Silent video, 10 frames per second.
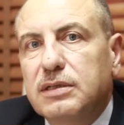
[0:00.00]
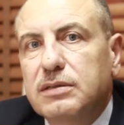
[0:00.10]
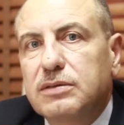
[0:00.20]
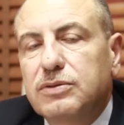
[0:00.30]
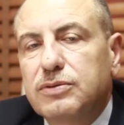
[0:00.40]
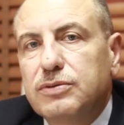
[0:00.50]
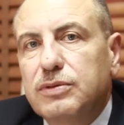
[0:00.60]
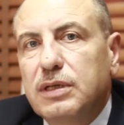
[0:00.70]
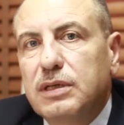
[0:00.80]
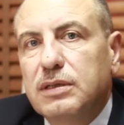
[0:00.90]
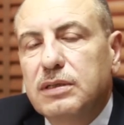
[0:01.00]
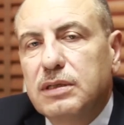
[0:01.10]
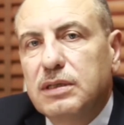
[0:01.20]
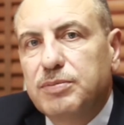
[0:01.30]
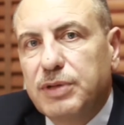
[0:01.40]
to
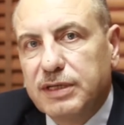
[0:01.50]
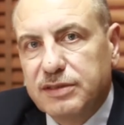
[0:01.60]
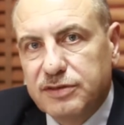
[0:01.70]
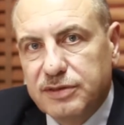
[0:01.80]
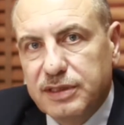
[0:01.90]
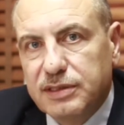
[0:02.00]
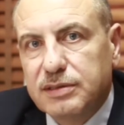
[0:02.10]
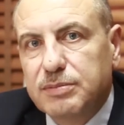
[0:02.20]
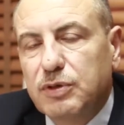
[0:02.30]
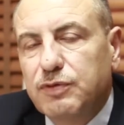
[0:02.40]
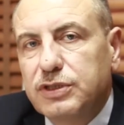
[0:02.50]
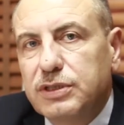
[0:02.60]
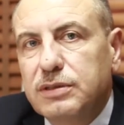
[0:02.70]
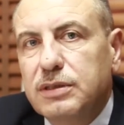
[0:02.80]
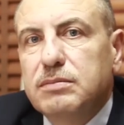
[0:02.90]
practice their
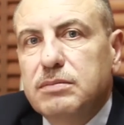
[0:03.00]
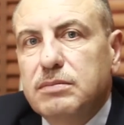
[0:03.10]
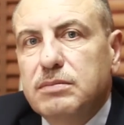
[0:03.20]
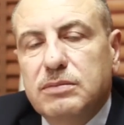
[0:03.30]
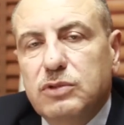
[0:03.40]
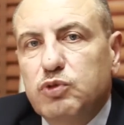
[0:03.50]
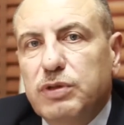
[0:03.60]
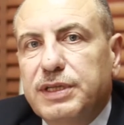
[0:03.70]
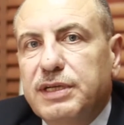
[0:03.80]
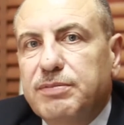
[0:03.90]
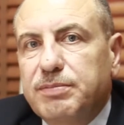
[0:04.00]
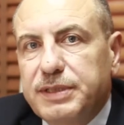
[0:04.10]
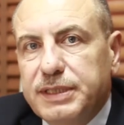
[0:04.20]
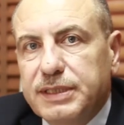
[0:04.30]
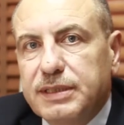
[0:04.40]
profession. Usually they are
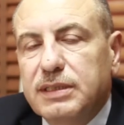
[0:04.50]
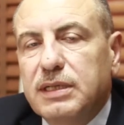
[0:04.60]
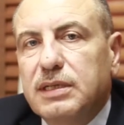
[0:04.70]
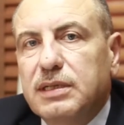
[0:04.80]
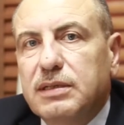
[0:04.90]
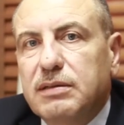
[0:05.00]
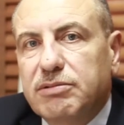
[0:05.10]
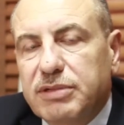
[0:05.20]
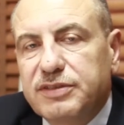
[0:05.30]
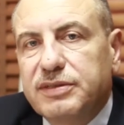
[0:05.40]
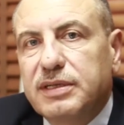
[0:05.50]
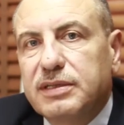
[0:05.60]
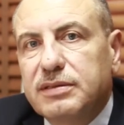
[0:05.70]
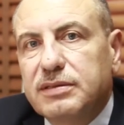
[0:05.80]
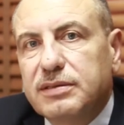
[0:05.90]
being arrested,
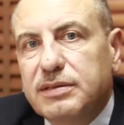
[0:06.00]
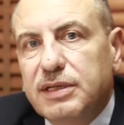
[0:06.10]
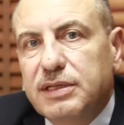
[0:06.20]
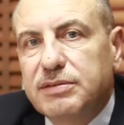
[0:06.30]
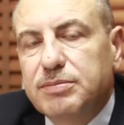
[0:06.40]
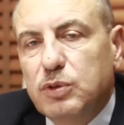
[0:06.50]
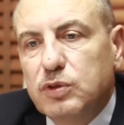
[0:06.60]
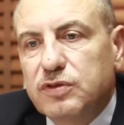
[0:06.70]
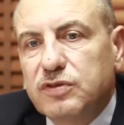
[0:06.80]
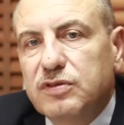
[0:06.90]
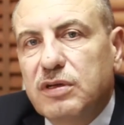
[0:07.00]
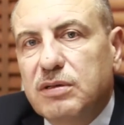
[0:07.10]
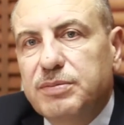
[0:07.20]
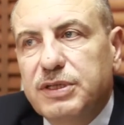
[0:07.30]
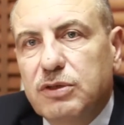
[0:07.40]
their boats are
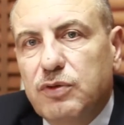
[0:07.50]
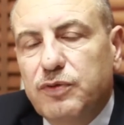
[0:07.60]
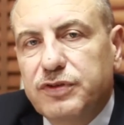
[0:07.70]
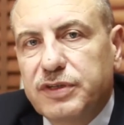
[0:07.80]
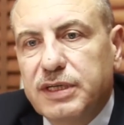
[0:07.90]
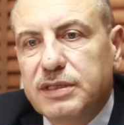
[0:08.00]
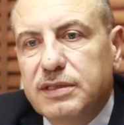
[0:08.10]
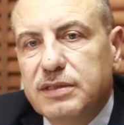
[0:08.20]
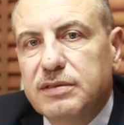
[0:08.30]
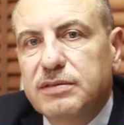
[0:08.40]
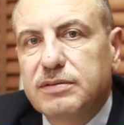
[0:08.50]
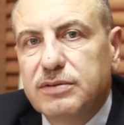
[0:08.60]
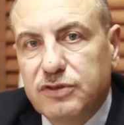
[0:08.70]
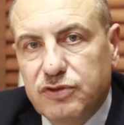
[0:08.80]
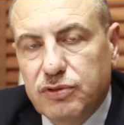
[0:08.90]
being confiscated,
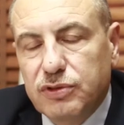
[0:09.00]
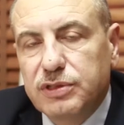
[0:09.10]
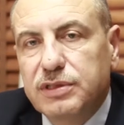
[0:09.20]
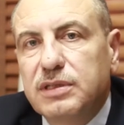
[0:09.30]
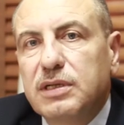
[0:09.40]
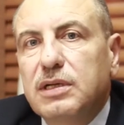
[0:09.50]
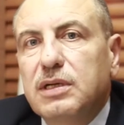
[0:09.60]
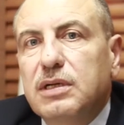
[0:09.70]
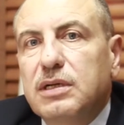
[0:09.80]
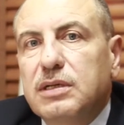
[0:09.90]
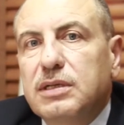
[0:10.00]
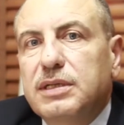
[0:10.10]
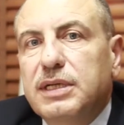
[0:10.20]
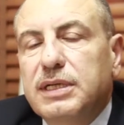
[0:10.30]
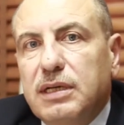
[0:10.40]
destroyed,
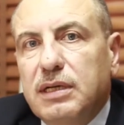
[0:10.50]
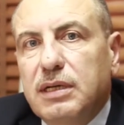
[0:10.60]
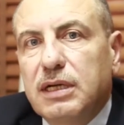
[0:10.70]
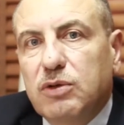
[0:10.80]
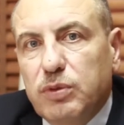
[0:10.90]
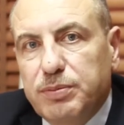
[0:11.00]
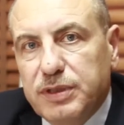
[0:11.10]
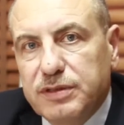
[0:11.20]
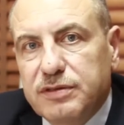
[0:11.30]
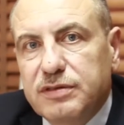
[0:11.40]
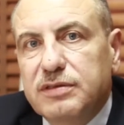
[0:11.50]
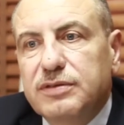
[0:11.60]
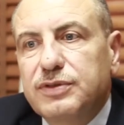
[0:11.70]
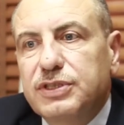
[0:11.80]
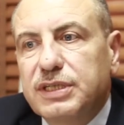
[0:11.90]
their equipments,
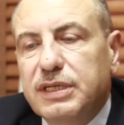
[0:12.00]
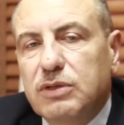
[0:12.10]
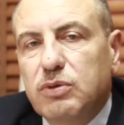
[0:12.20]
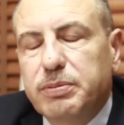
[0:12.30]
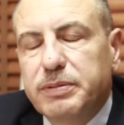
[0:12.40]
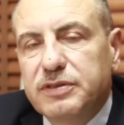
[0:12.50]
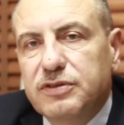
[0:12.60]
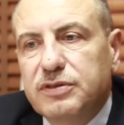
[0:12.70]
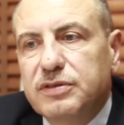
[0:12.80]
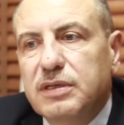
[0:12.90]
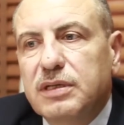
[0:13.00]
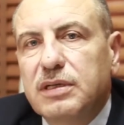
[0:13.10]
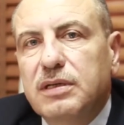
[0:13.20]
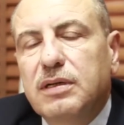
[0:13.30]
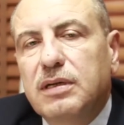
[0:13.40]
fishing equipments
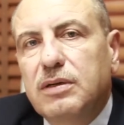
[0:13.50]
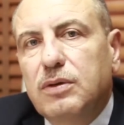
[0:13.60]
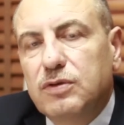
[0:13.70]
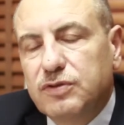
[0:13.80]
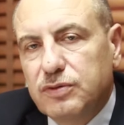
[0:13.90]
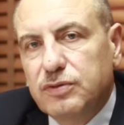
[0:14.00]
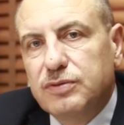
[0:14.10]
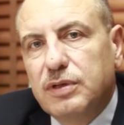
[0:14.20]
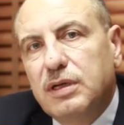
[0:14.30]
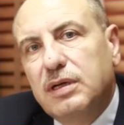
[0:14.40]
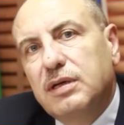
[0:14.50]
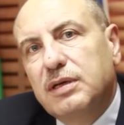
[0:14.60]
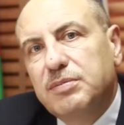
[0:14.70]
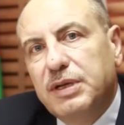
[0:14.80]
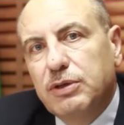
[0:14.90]
also
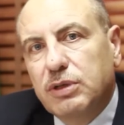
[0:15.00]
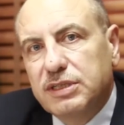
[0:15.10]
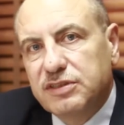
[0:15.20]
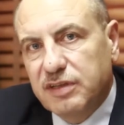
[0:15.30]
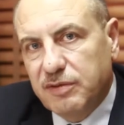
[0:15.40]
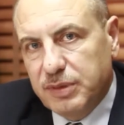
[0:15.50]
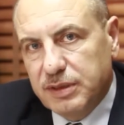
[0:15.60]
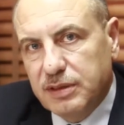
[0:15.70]
on many occasions have been